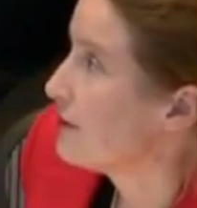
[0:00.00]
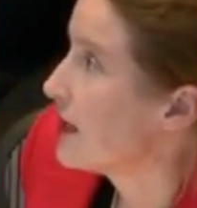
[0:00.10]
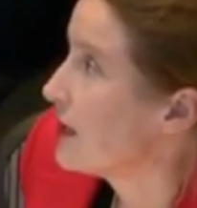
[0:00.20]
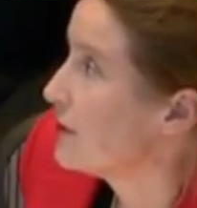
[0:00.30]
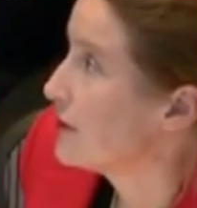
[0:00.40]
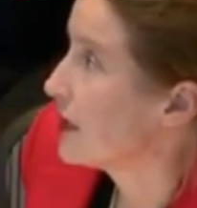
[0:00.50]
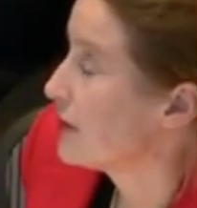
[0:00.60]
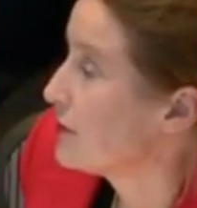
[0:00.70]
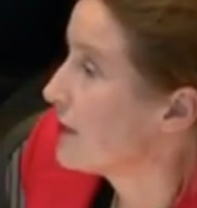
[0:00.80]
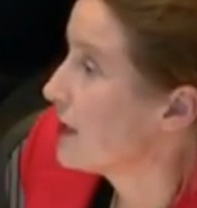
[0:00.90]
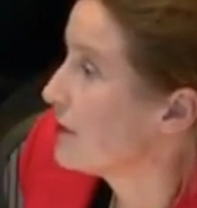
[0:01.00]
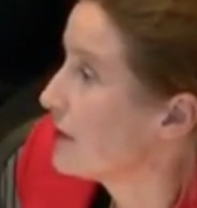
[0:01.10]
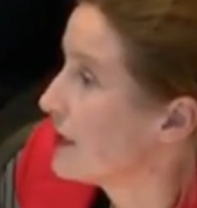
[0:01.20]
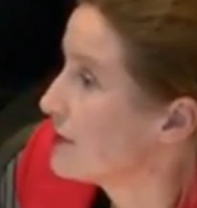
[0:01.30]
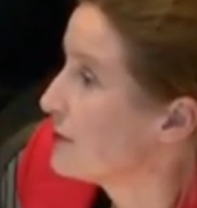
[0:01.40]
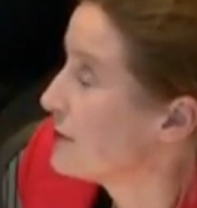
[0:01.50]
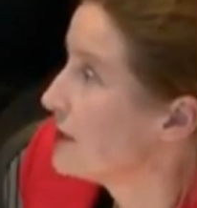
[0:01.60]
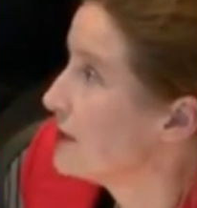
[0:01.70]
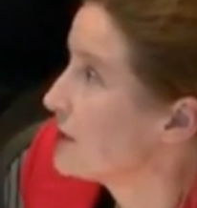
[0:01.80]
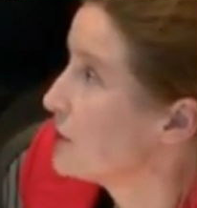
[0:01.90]
595, lines
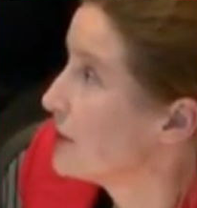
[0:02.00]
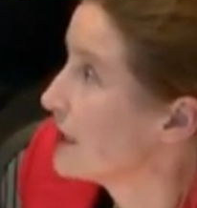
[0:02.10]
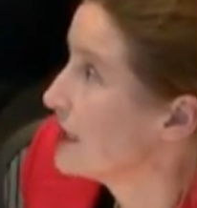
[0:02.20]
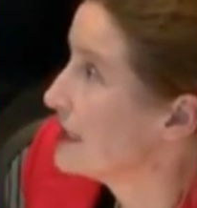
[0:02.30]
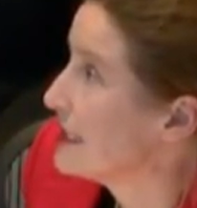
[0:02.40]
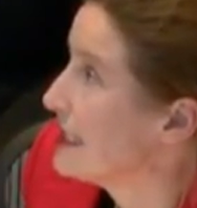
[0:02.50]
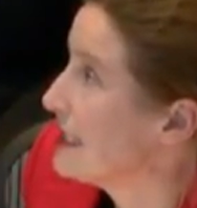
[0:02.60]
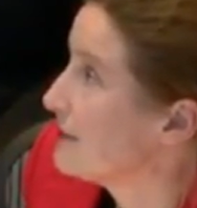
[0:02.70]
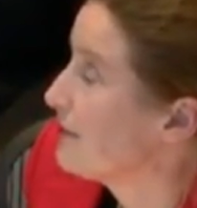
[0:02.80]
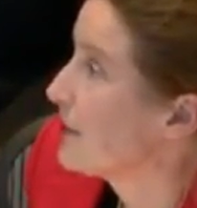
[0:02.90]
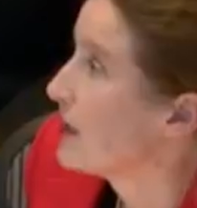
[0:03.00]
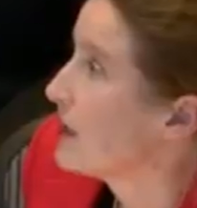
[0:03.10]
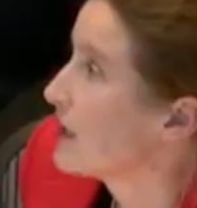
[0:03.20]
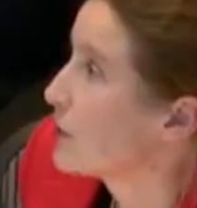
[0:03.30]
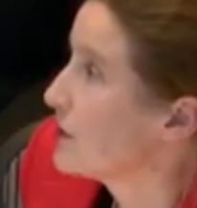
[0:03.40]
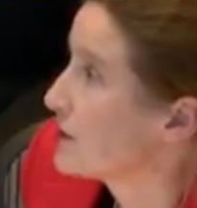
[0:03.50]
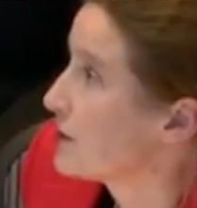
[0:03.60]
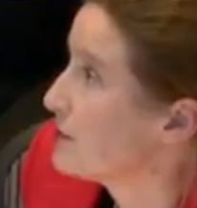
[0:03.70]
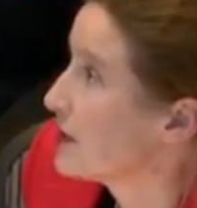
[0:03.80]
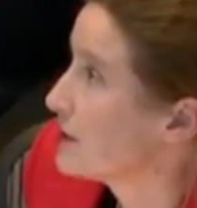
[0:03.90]
15 to 19,
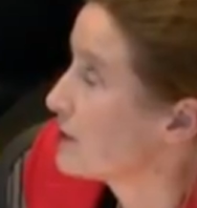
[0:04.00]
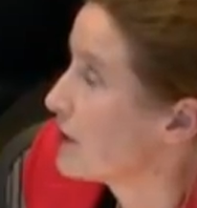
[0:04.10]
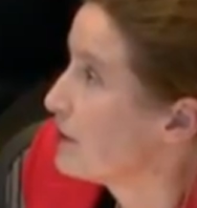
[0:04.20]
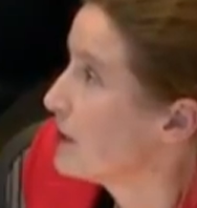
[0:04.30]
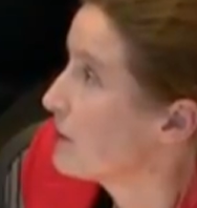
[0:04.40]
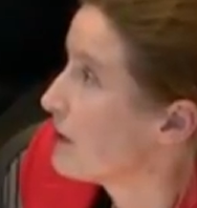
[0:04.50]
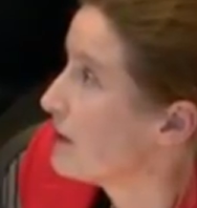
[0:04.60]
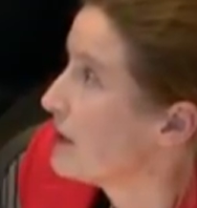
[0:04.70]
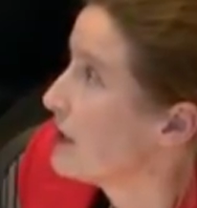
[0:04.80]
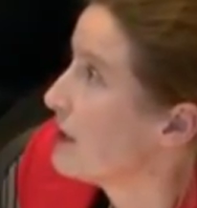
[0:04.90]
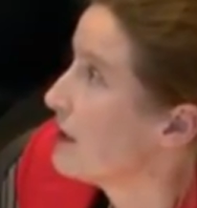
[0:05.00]
questioned by the tribunal.